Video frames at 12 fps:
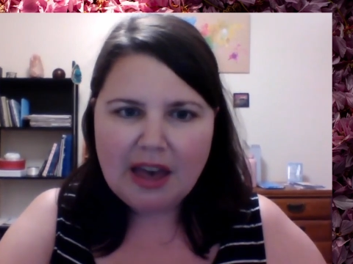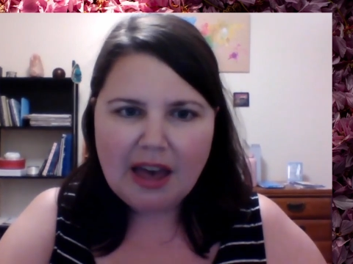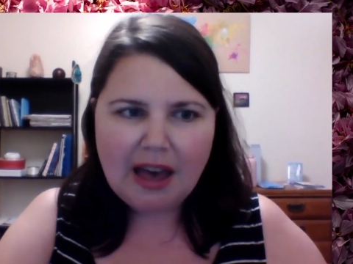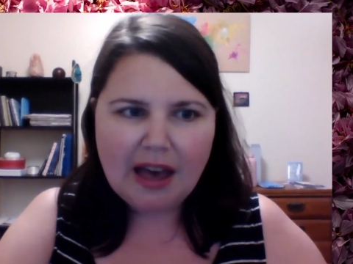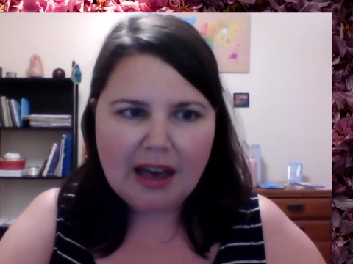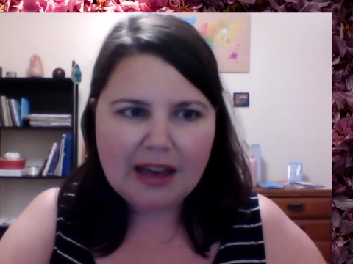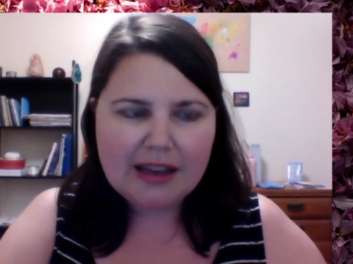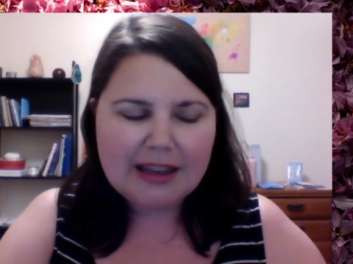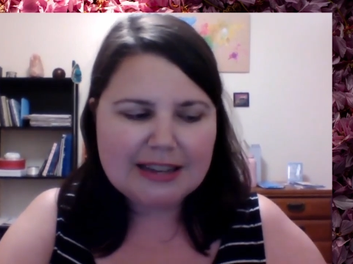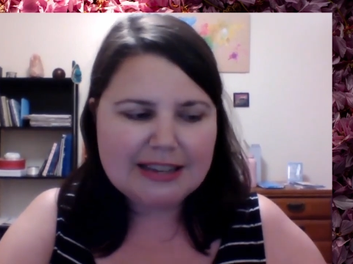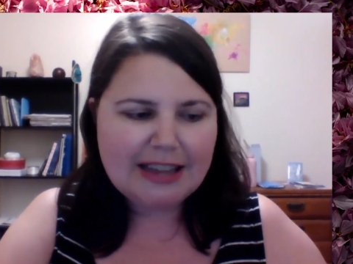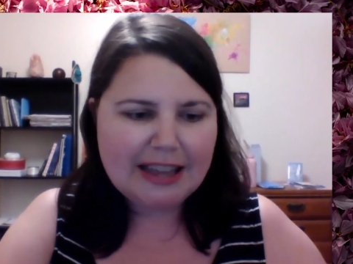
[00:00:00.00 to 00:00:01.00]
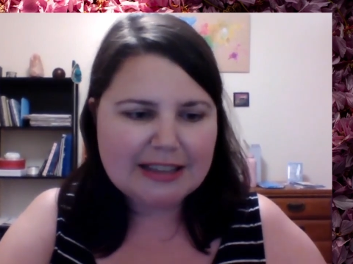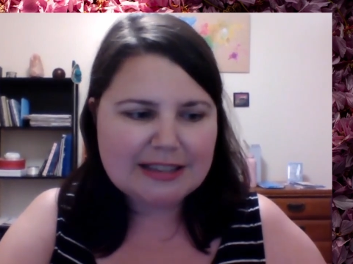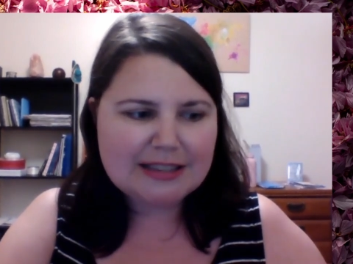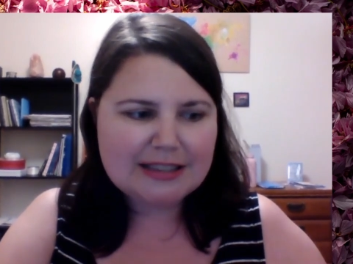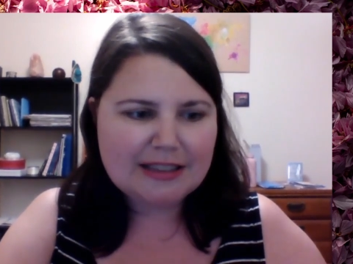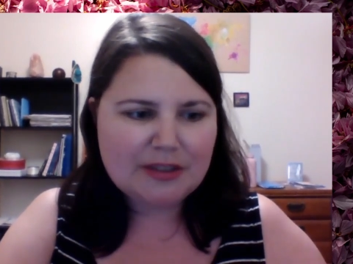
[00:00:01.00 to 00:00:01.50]
It
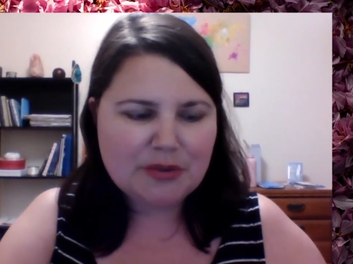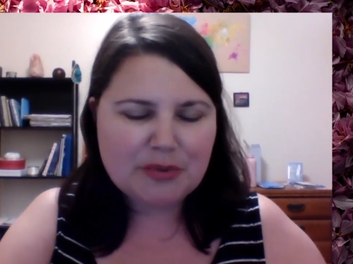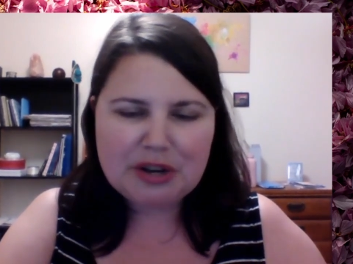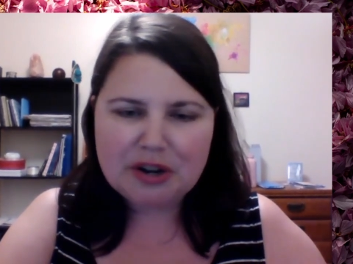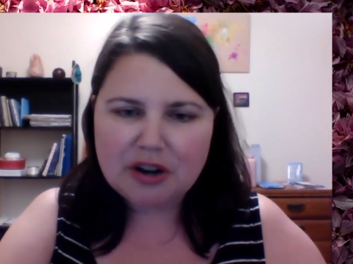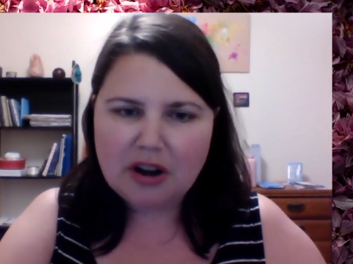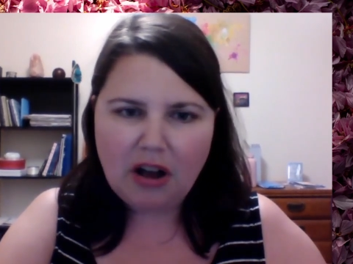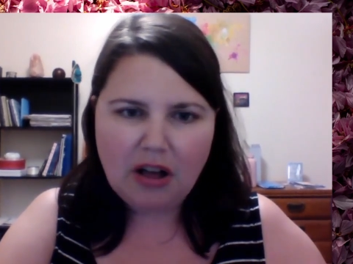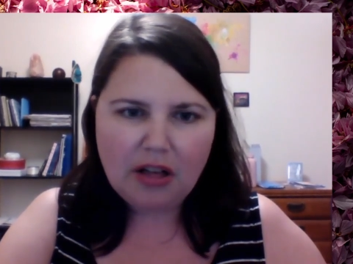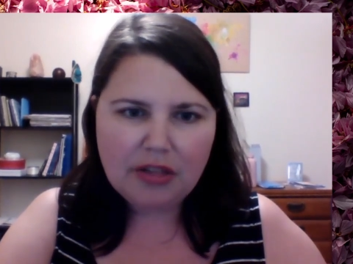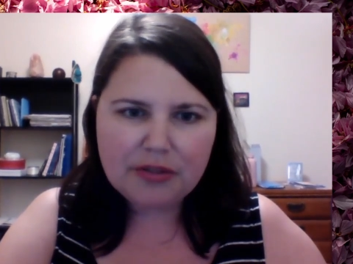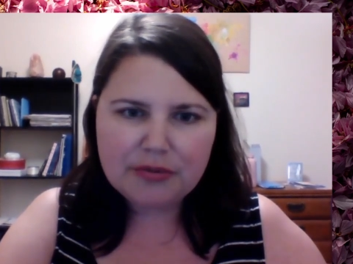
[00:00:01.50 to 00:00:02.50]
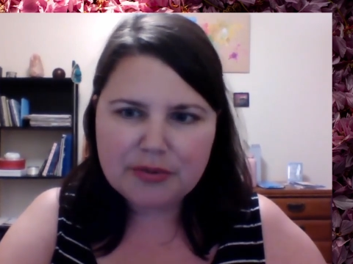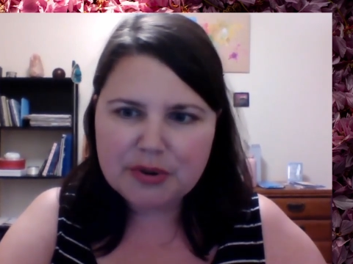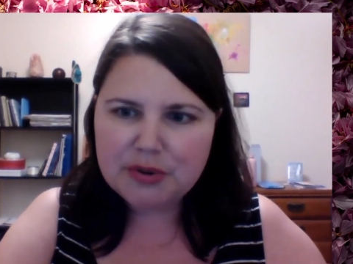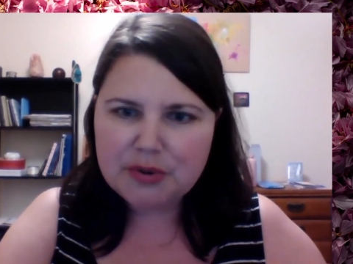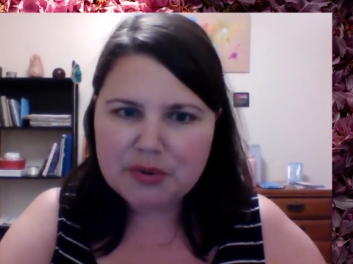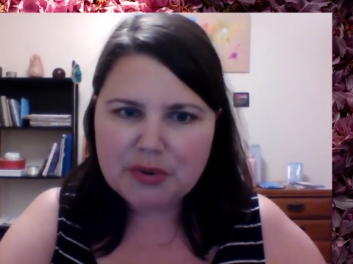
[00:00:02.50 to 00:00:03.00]
takes the reader all
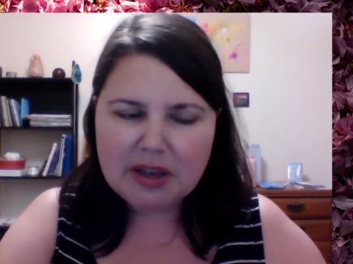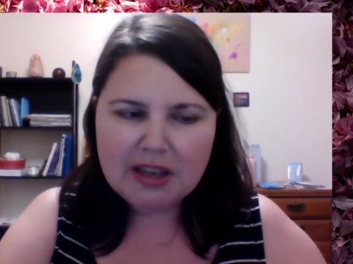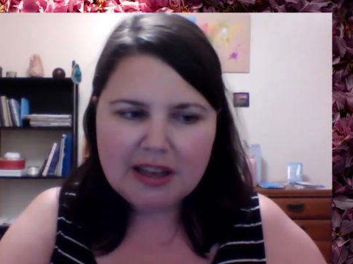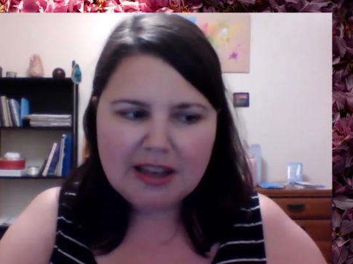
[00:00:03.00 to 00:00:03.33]
through